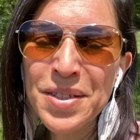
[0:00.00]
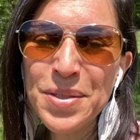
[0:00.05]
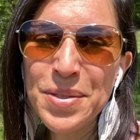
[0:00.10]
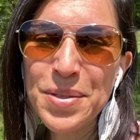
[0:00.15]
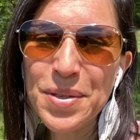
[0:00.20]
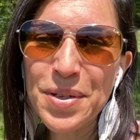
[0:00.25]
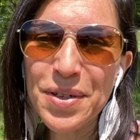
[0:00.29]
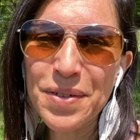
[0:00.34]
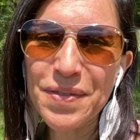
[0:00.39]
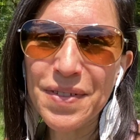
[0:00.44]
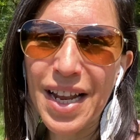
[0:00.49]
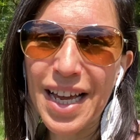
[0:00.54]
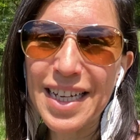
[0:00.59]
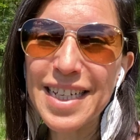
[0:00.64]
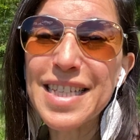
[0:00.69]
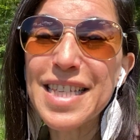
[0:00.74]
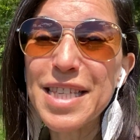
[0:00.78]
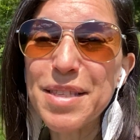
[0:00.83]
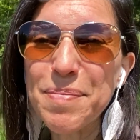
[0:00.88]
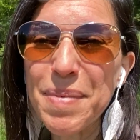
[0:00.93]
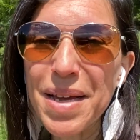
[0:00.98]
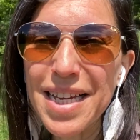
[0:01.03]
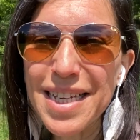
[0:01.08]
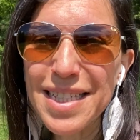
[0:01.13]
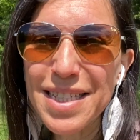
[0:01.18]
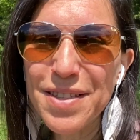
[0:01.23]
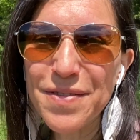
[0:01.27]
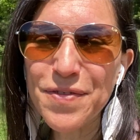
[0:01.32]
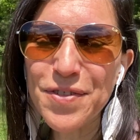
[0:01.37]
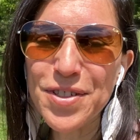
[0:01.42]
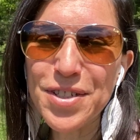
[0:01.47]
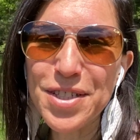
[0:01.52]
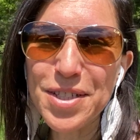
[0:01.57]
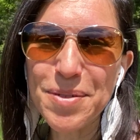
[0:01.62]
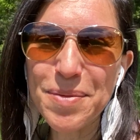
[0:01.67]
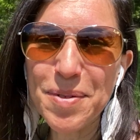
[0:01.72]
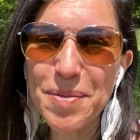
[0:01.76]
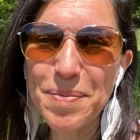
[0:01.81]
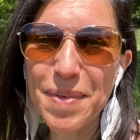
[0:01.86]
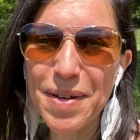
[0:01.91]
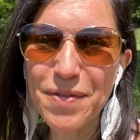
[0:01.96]
sort of like space for
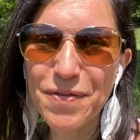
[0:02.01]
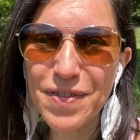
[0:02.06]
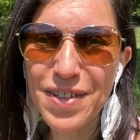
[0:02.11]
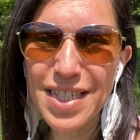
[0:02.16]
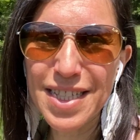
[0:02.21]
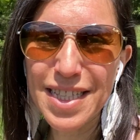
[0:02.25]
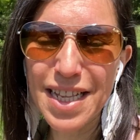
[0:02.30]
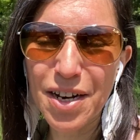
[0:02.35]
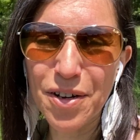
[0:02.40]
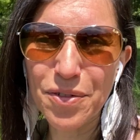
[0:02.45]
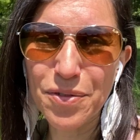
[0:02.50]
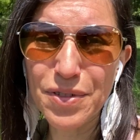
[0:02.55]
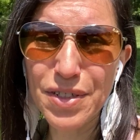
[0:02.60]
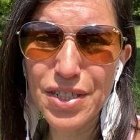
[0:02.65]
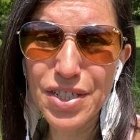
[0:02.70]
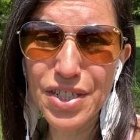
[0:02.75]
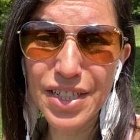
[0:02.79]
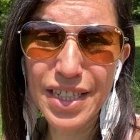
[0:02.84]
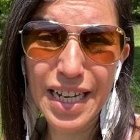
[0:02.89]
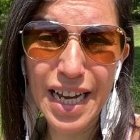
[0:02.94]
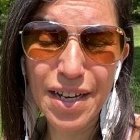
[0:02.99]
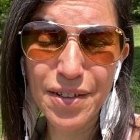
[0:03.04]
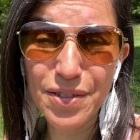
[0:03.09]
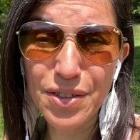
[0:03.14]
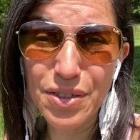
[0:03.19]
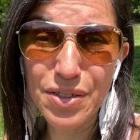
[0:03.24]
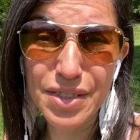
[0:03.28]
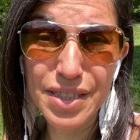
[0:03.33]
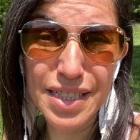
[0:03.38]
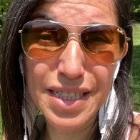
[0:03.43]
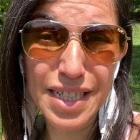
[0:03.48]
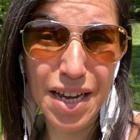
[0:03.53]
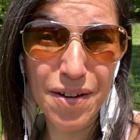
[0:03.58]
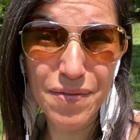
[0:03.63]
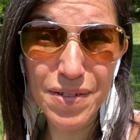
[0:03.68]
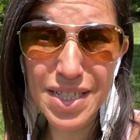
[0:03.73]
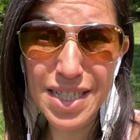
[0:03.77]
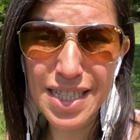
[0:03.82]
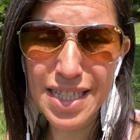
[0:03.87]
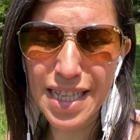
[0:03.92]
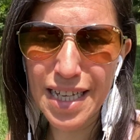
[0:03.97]
some of my friends that are reaching out. They're
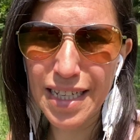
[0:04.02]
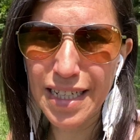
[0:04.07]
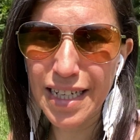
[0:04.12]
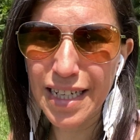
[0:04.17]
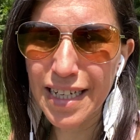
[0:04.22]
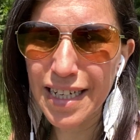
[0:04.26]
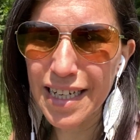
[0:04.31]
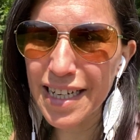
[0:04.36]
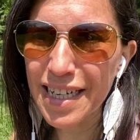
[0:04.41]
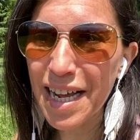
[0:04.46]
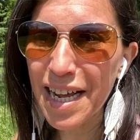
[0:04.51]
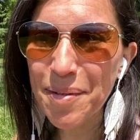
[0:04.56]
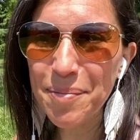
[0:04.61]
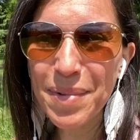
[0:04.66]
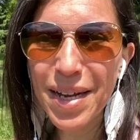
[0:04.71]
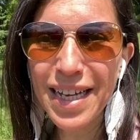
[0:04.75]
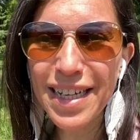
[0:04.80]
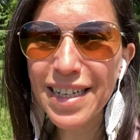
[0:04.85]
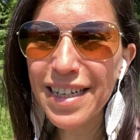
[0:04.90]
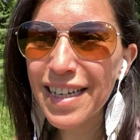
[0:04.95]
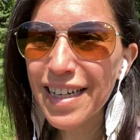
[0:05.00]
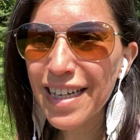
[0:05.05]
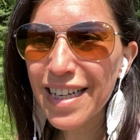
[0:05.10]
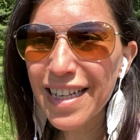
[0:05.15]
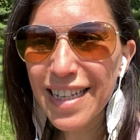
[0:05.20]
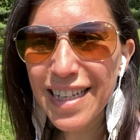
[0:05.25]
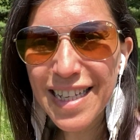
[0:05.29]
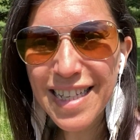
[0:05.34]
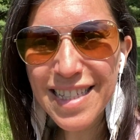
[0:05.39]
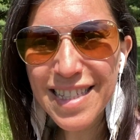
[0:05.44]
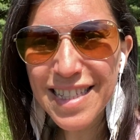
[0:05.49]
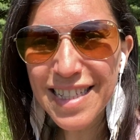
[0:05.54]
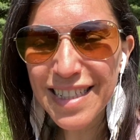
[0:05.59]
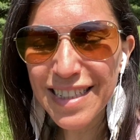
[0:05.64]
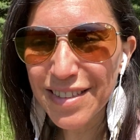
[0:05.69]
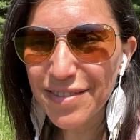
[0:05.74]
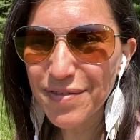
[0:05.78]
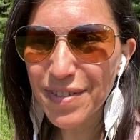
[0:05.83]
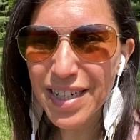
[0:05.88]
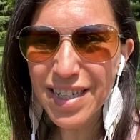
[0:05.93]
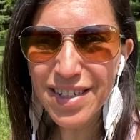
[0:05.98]
devastated. I'm like,
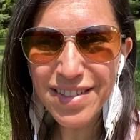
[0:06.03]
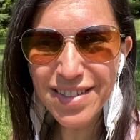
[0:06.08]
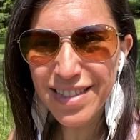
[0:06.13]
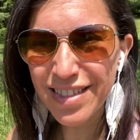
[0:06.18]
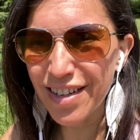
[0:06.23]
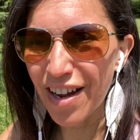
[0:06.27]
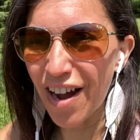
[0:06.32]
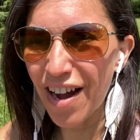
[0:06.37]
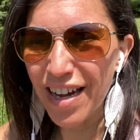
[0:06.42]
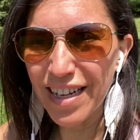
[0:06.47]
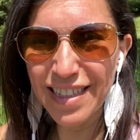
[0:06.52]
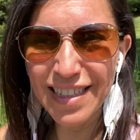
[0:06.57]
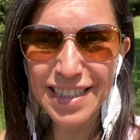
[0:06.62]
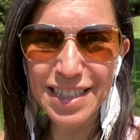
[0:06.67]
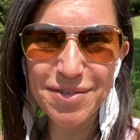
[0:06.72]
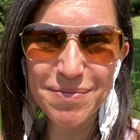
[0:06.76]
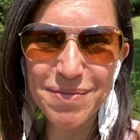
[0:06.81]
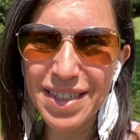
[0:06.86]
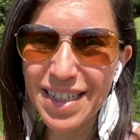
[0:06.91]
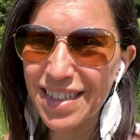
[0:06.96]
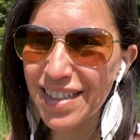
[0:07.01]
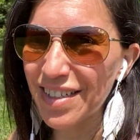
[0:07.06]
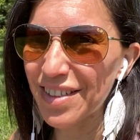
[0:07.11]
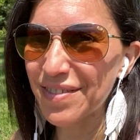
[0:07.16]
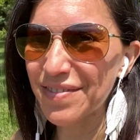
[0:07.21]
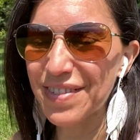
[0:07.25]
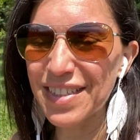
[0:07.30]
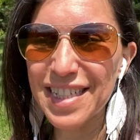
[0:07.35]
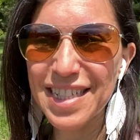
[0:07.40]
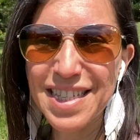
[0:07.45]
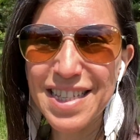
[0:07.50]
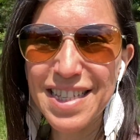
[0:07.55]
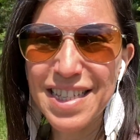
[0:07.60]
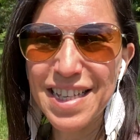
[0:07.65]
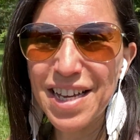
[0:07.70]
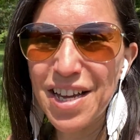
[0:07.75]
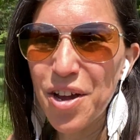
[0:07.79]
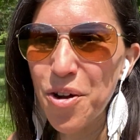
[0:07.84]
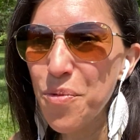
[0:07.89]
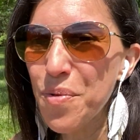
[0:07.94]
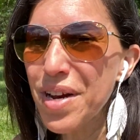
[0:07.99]
listen, where is God in the middle of this?
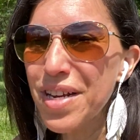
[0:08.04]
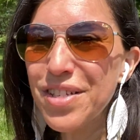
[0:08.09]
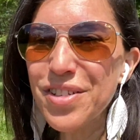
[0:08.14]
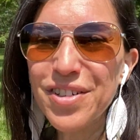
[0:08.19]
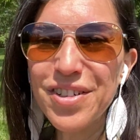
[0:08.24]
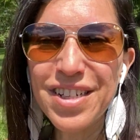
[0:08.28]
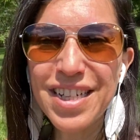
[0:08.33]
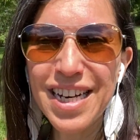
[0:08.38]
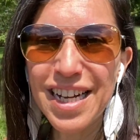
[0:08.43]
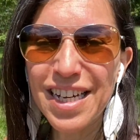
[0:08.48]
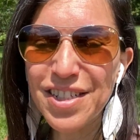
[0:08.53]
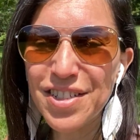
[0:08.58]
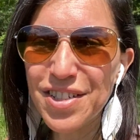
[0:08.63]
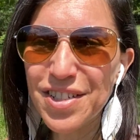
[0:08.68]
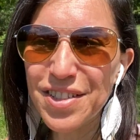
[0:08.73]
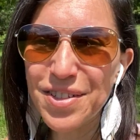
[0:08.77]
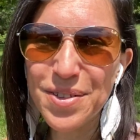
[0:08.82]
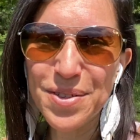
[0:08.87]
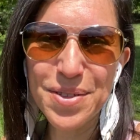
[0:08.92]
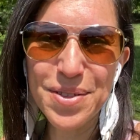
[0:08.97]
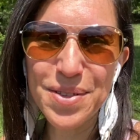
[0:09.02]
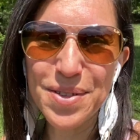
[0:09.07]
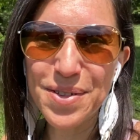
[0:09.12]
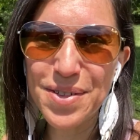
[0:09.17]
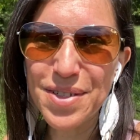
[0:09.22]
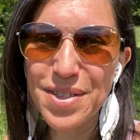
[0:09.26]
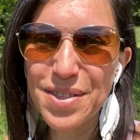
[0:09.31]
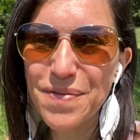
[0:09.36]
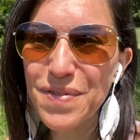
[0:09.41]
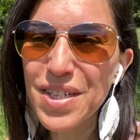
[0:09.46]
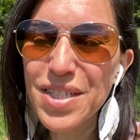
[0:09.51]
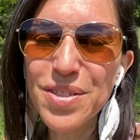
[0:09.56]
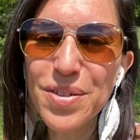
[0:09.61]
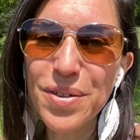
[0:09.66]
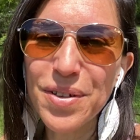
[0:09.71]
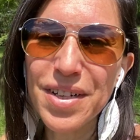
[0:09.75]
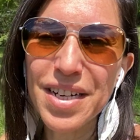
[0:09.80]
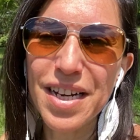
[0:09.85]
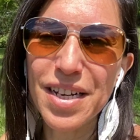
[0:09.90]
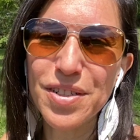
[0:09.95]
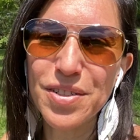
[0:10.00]
Where's your connection to Source? Where's your
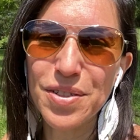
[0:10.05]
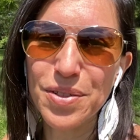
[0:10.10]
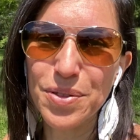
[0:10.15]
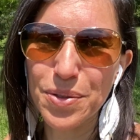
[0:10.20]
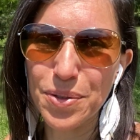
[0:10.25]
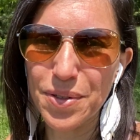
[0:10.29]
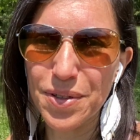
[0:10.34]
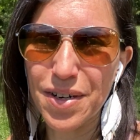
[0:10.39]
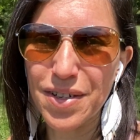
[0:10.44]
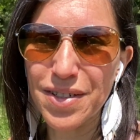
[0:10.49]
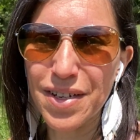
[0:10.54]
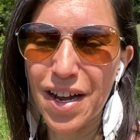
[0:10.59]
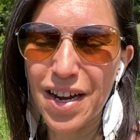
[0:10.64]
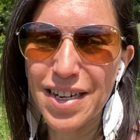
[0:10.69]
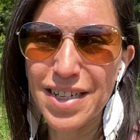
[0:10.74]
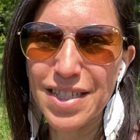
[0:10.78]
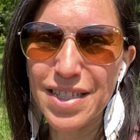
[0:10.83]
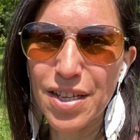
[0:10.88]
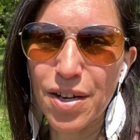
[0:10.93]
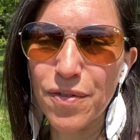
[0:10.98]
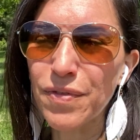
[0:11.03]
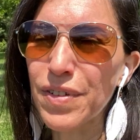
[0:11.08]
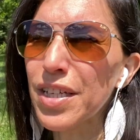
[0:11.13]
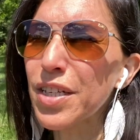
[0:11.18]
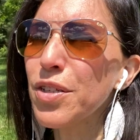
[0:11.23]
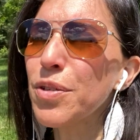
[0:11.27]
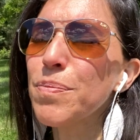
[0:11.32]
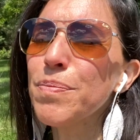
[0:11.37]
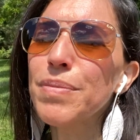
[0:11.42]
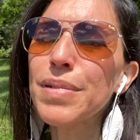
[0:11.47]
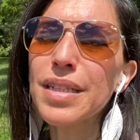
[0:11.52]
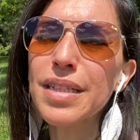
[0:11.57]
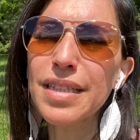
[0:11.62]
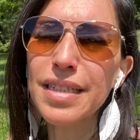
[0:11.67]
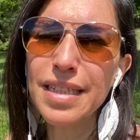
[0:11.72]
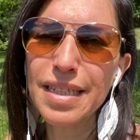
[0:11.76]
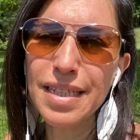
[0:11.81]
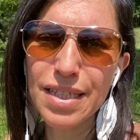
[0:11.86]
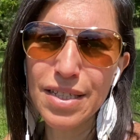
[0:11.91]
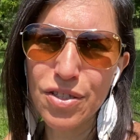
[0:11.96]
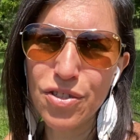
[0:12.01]
connection to your higher self? Can you
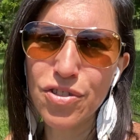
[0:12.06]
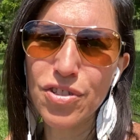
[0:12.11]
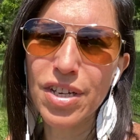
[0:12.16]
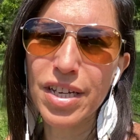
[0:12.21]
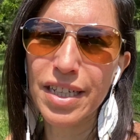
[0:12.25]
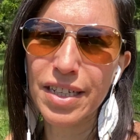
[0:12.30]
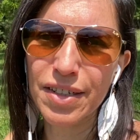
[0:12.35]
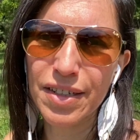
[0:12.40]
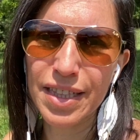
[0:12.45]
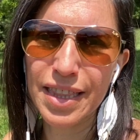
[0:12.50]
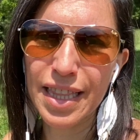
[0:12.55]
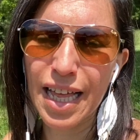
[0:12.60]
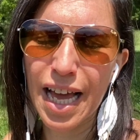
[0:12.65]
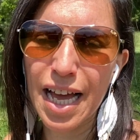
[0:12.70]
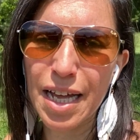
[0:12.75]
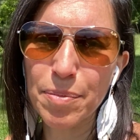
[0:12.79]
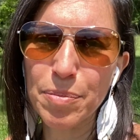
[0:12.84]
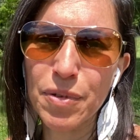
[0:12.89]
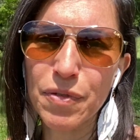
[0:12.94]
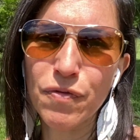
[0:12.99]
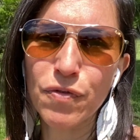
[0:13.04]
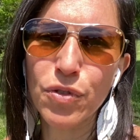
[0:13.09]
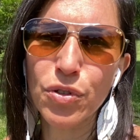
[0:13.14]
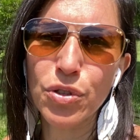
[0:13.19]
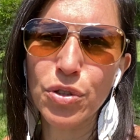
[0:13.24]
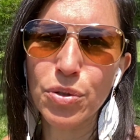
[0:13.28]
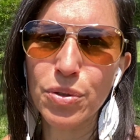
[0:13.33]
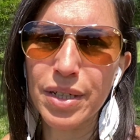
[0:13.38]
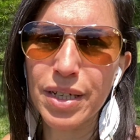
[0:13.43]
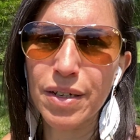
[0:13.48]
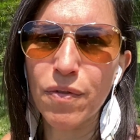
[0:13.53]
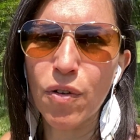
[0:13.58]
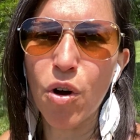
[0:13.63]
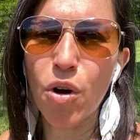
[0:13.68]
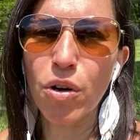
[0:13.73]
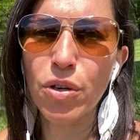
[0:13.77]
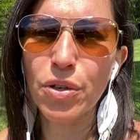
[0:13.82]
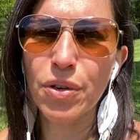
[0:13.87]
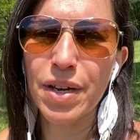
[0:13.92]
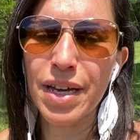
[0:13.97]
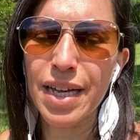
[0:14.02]
please check it that before you give
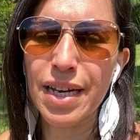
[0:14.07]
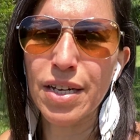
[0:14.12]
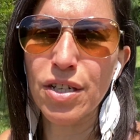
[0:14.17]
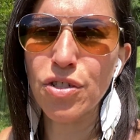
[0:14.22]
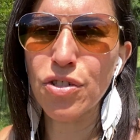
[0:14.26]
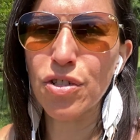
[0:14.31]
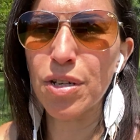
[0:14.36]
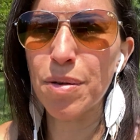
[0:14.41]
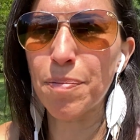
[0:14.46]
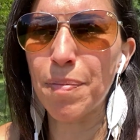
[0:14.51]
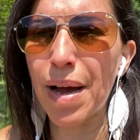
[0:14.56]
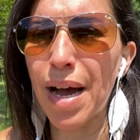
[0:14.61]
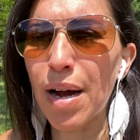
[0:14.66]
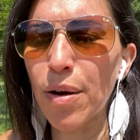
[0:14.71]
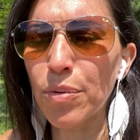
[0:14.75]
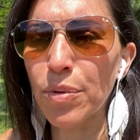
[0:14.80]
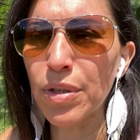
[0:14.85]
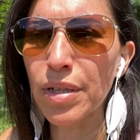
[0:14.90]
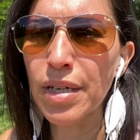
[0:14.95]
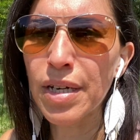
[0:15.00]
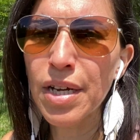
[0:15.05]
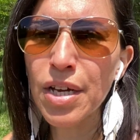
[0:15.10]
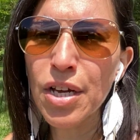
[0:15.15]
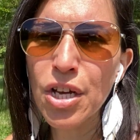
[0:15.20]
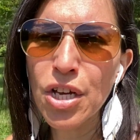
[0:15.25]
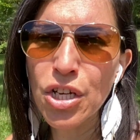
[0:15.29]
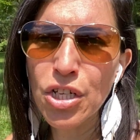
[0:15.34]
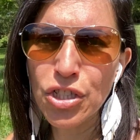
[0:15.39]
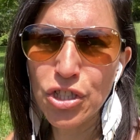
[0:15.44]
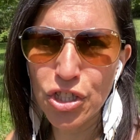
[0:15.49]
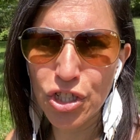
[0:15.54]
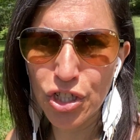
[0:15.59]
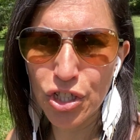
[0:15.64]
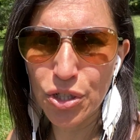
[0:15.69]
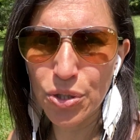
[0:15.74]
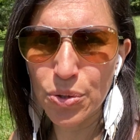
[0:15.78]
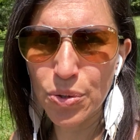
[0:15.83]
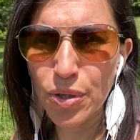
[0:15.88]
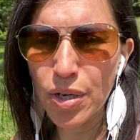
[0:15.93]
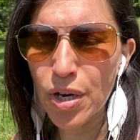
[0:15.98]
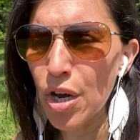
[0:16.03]
all your energy and power
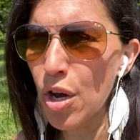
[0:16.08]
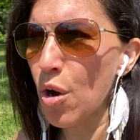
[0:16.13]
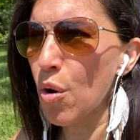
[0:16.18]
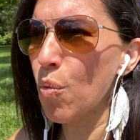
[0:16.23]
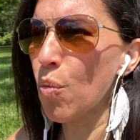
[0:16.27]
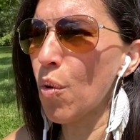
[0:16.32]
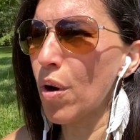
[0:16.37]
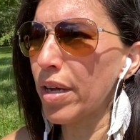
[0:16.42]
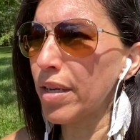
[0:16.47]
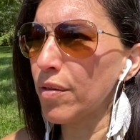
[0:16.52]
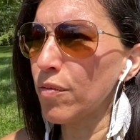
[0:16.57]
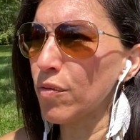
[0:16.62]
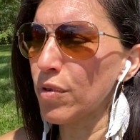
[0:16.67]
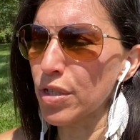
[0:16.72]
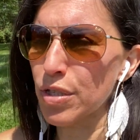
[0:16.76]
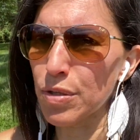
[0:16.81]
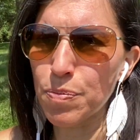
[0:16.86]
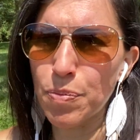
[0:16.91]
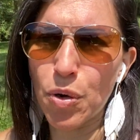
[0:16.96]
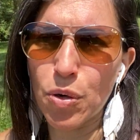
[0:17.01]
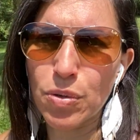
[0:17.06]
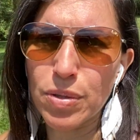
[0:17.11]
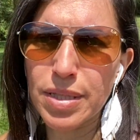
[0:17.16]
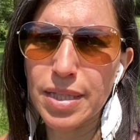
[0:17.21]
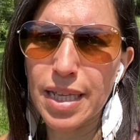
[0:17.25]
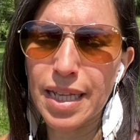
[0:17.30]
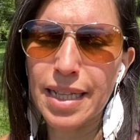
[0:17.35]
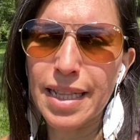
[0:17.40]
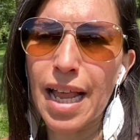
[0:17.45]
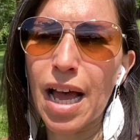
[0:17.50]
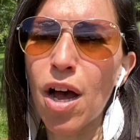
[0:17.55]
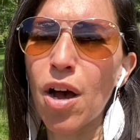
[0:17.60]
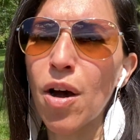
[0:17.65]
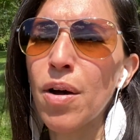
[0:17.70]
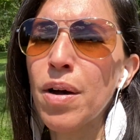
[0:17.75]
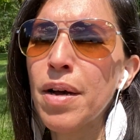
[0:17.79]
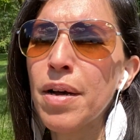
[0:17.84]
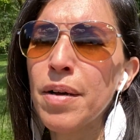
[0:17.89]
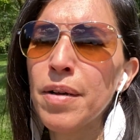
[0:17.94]
to what was posted now?